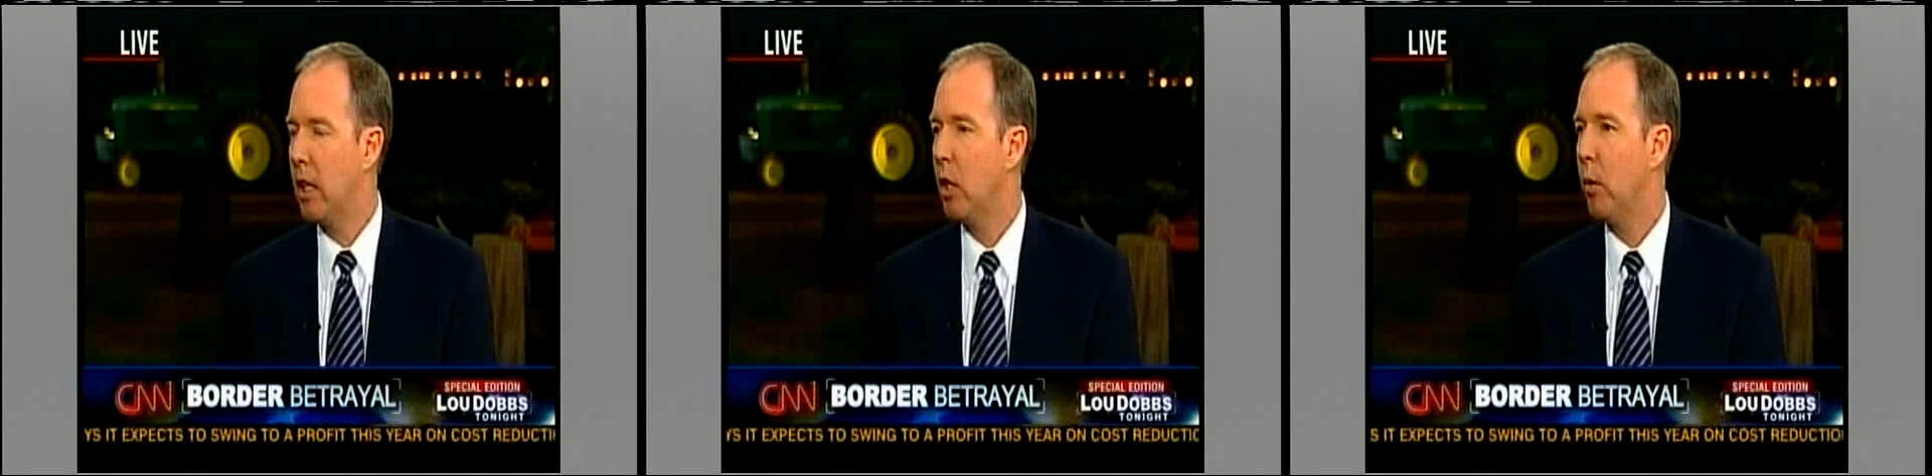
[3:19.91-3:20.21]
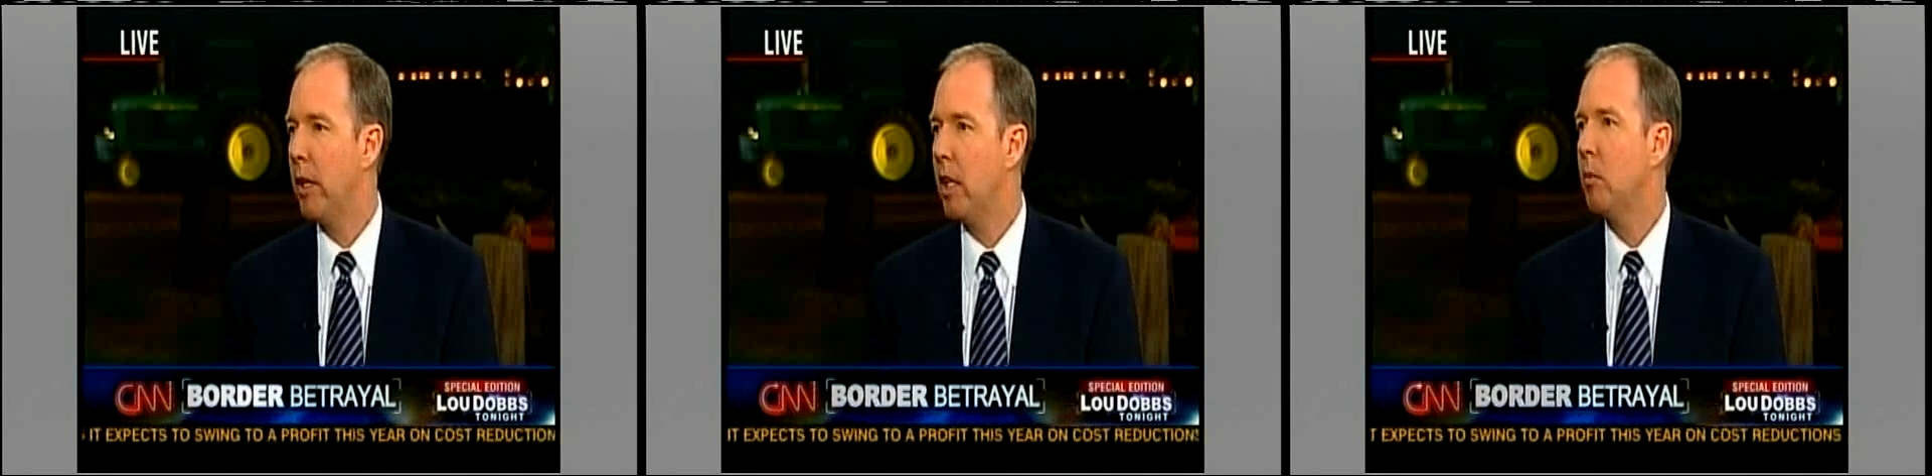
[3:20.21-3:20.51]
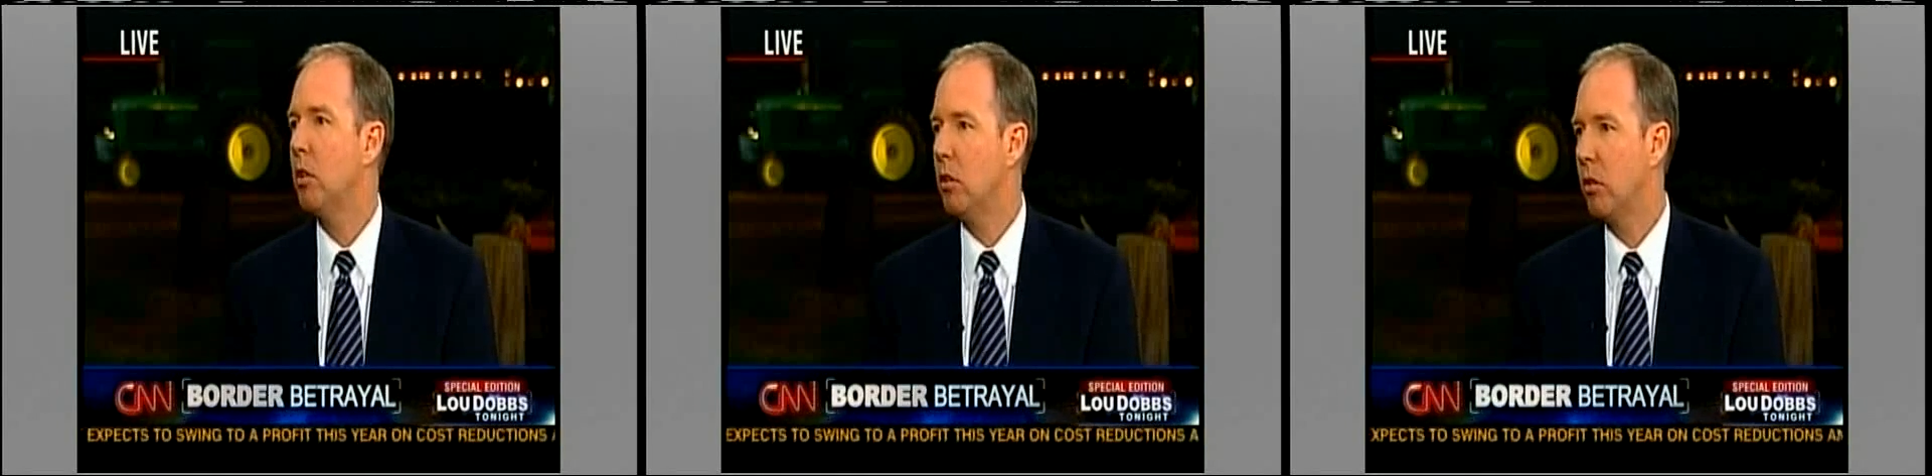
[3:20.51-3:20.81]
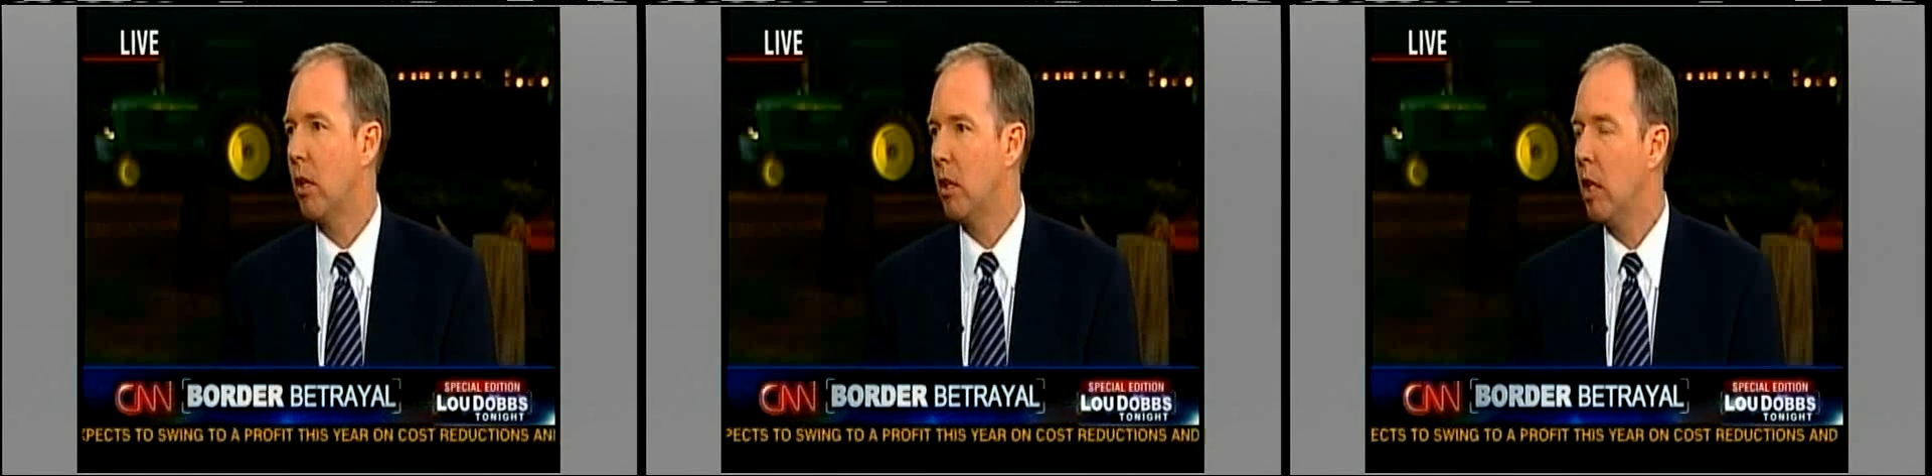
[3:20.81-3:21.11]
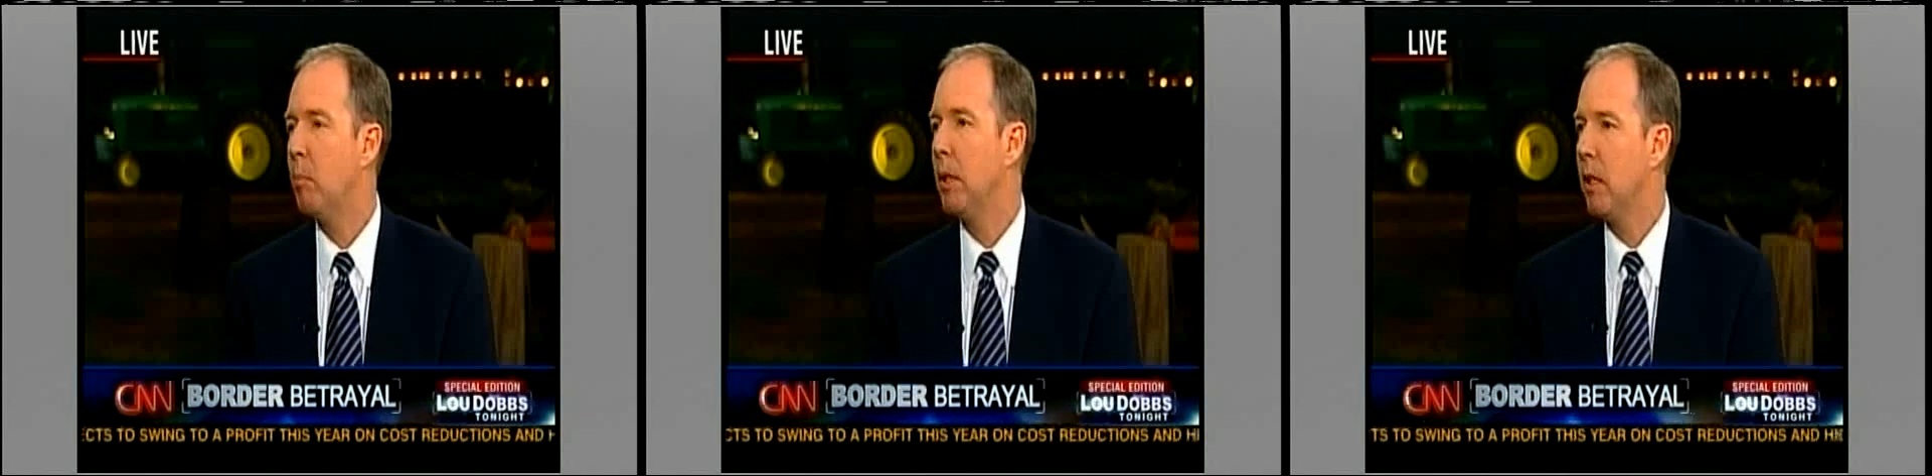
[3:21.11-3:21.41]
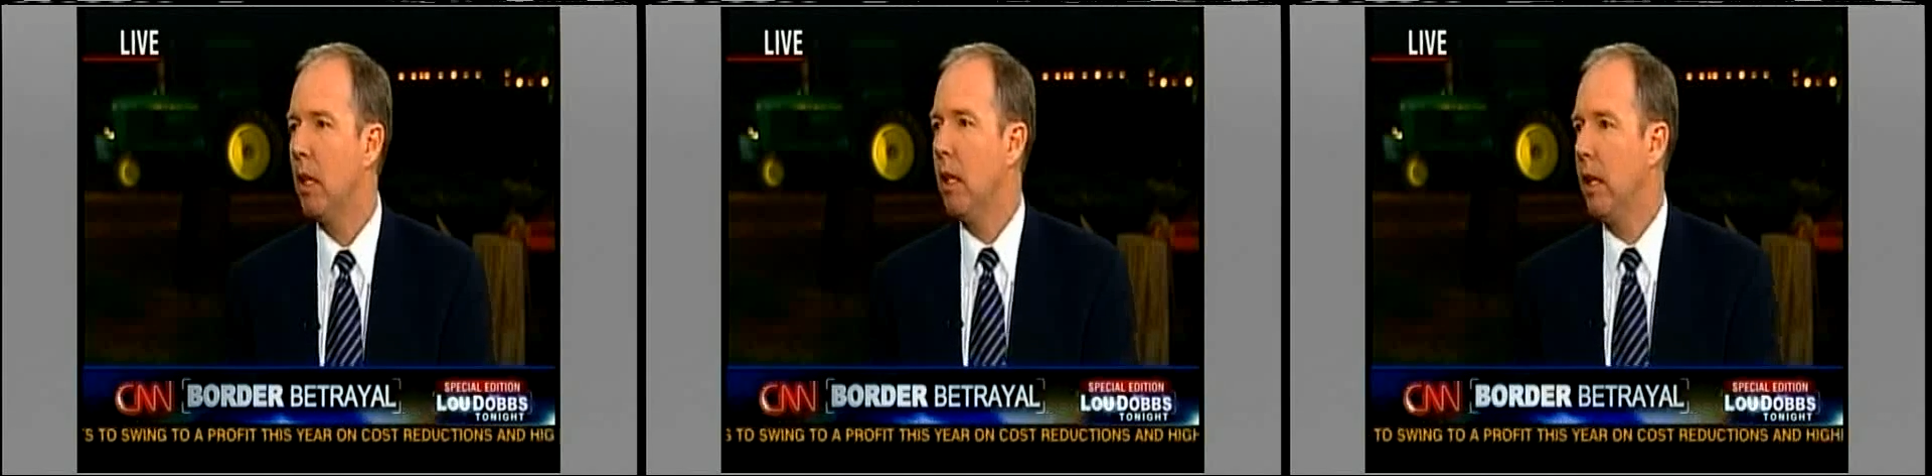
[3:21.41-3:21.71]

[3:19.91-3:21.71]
I think we hit him because he started limping,